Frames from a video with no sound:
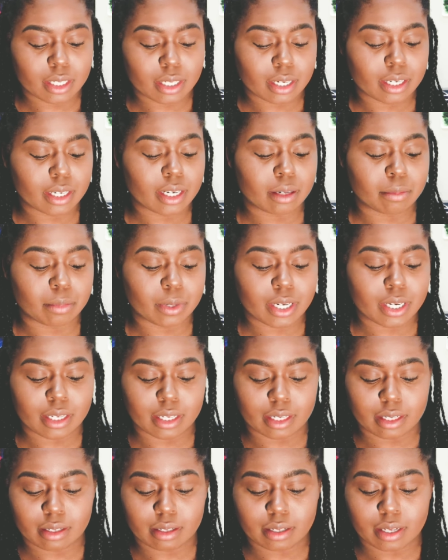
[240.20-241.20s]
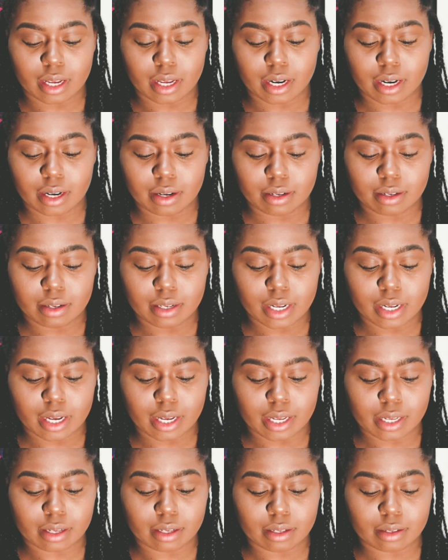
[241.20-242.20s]
scared I'd break it, and I
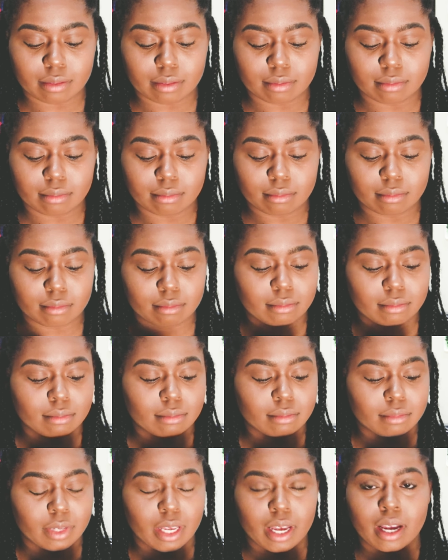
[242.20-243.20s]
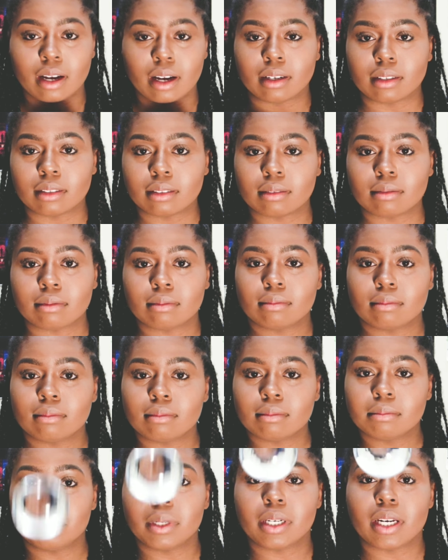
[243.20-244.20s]
yeah.
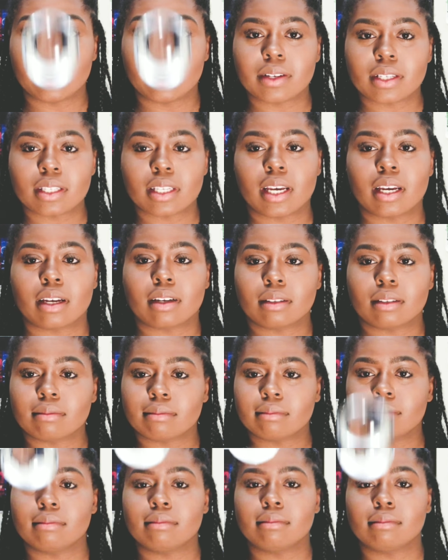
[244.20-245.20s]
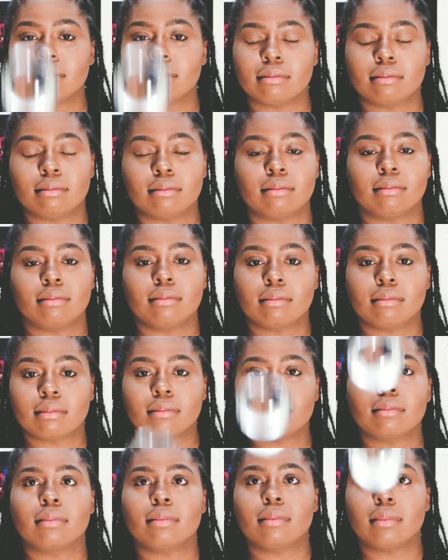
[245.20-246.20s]
But now it's
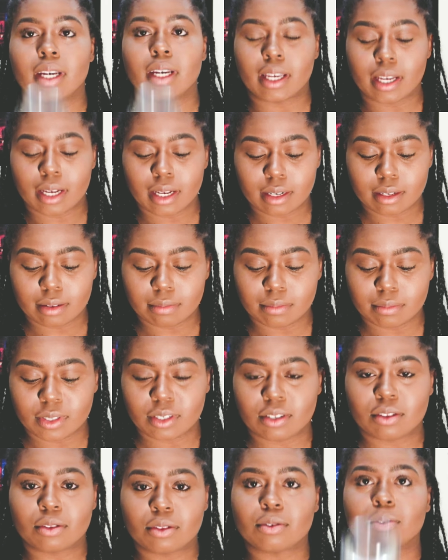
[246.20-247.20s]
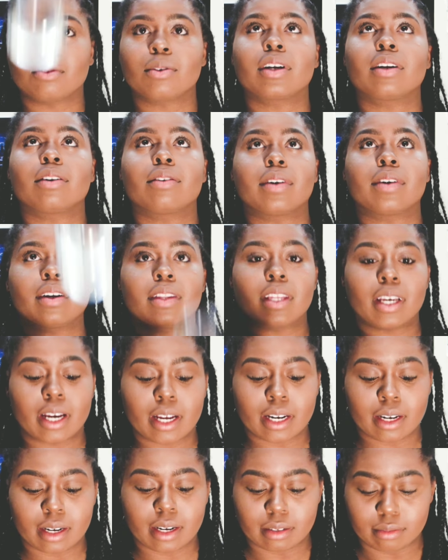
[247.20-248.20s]
kind of just throwing it around,
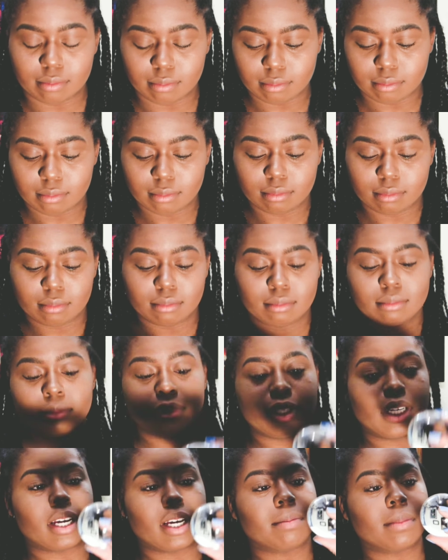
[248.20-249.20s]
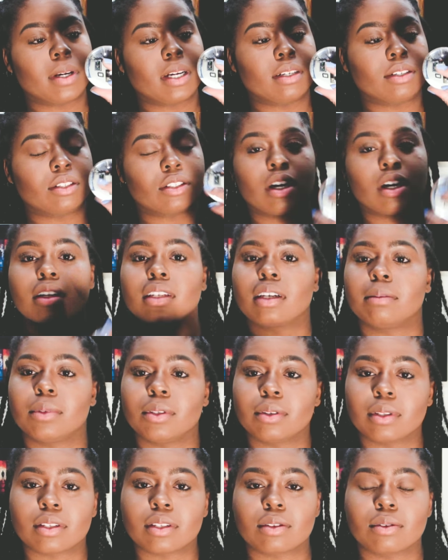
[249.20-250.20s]
I'm kind of shocked I'm
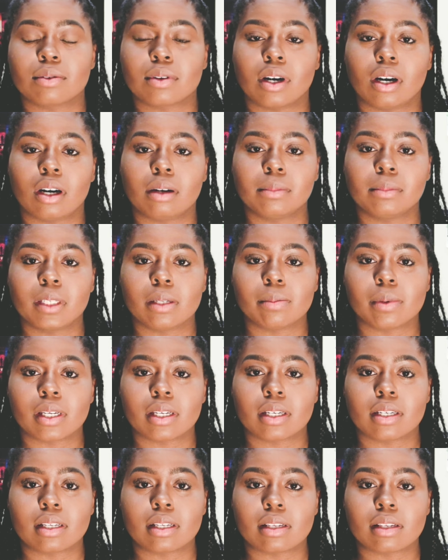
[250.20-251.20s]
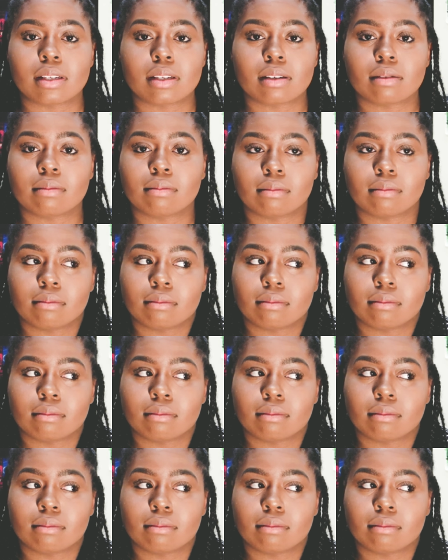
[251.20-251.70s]
doing it so calmly because